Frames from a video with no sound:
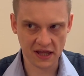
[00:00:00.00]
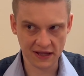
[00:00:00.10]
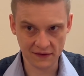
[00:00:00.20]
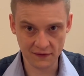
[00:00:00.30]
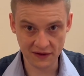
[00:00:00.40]

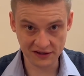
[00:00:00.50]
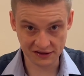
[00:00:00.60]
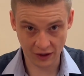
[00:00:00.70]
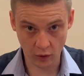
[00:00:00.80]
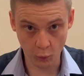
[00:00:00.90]
saying,
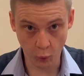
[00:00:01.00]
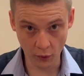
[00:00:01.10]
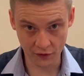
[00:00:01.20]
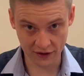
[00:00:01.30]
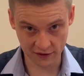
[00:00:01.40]
this is how I
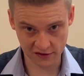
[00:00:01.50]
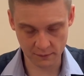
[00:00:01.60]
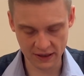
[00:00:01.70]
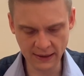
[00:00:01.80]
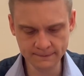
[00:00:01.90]
want
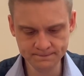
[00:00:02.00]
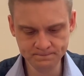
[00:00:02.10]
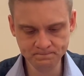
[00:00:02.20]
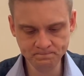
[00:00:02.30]
things to be?